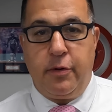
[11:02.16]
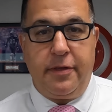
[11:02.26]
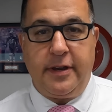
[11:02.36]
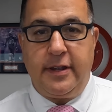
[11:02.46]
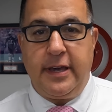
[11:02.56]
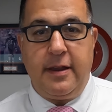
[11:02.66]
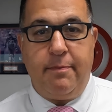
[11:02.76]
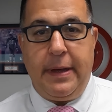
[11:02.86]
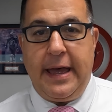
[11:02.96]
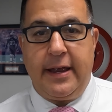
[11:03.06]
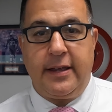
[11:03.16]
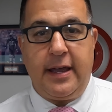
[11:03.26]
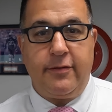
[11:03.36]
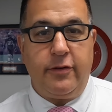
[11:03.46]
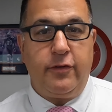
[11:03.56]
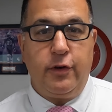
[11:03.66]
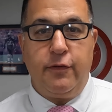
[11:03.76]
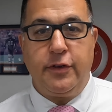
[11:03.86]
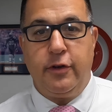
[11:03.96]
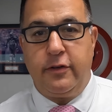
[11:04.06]
thing to get it back after
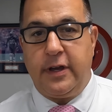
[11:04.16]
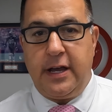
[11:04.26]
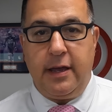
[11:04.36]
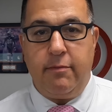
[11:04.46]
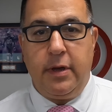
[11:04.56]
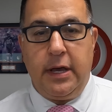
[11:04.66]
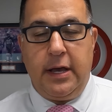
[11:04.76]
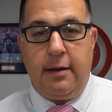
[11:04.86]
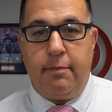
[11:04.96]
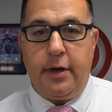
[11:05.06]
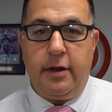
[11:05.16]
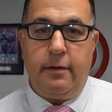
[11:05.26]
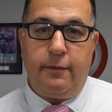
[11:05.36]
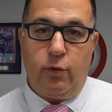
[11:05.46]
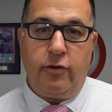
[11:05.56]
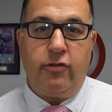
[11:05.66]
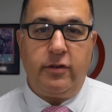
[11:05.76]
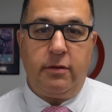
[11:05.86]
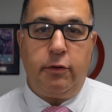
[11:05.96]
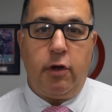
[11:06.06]
serving your time, but unfortunately
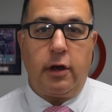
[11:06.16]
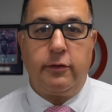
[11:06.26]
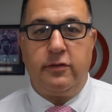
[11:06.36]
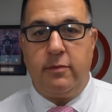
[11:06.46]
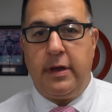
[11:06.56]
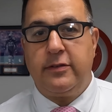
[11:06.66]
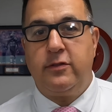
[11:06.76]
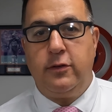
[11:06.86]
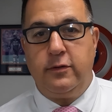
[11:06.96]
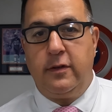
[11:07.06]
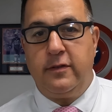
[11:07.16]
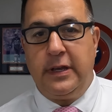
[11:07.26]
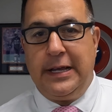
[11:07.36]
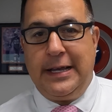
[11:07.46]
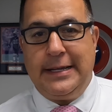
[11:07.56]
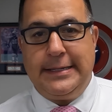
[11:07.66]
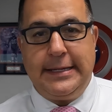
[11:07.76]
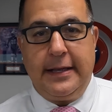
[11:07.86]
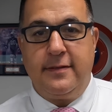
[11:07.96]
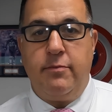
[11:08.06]
the bureaucracy in Massachusetts
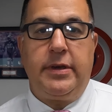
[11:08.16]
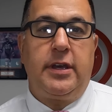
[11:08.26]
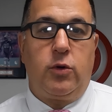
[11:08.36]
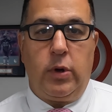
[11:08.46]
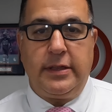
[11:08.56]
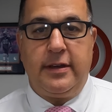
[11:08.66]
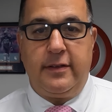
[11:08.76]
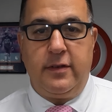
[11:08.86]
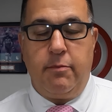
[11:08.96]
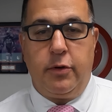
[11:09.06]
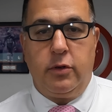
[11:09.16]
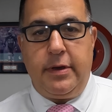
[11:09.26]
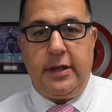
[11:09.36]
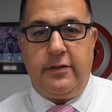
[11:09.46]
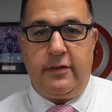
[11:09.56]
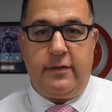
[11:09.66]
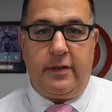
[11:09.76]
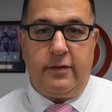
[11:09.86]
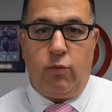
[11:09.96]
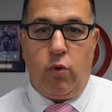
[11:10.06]
doesn't make it quite that simple. It just
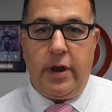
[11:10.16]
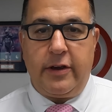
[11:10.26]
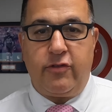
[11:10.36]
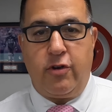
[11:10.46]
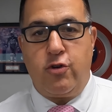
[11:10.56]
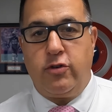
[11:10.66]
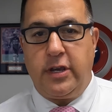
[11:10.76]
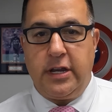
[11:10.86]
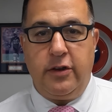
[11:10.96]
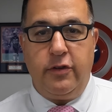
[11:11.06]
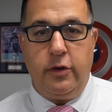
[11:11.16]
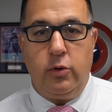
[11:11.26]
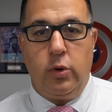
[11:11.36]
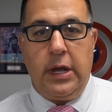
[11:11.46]
is one extra hurdle you got to do,